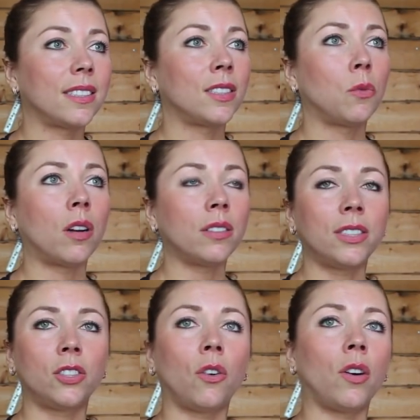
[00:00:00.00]
the world
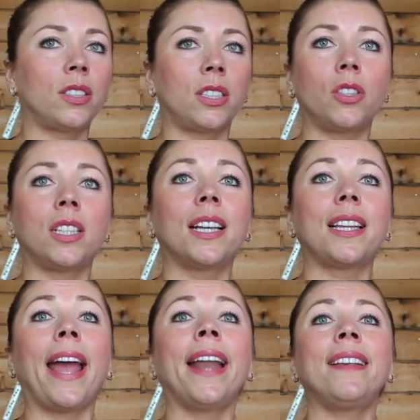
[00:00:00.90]
is your oyster. You can get
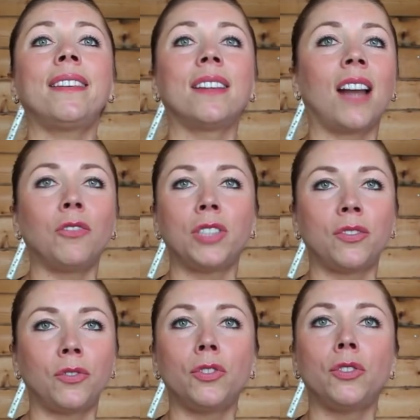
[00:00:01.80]
any grounding
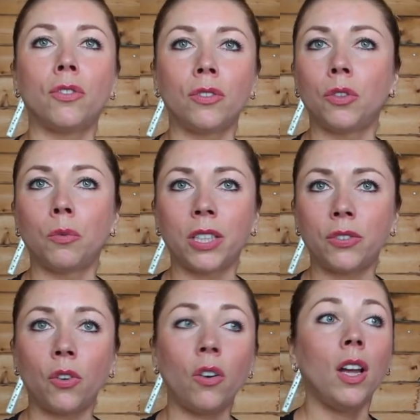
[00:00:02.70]
food you wish
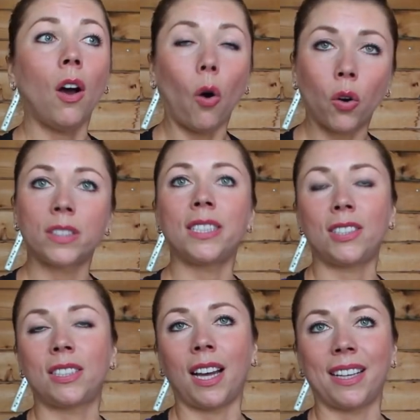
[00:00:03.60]
for on
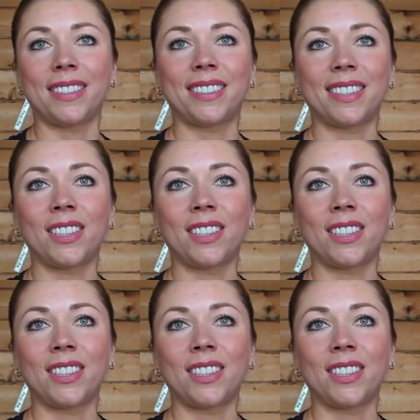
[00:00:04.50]
this diet.